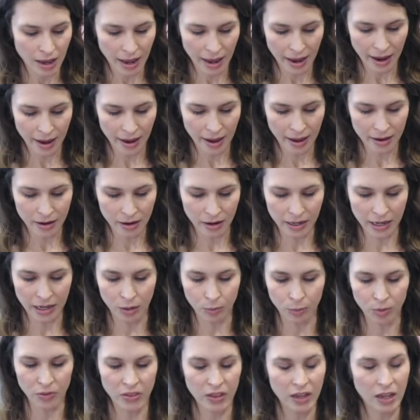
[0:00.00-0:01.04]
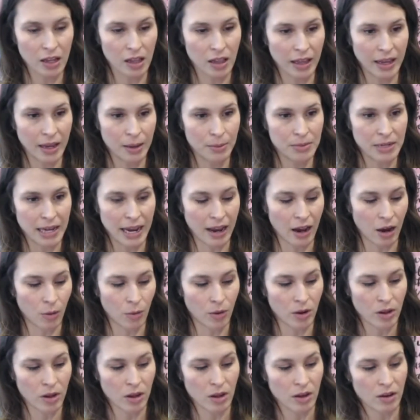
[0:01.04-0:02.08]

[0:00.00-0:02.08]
And again, with the clamp down,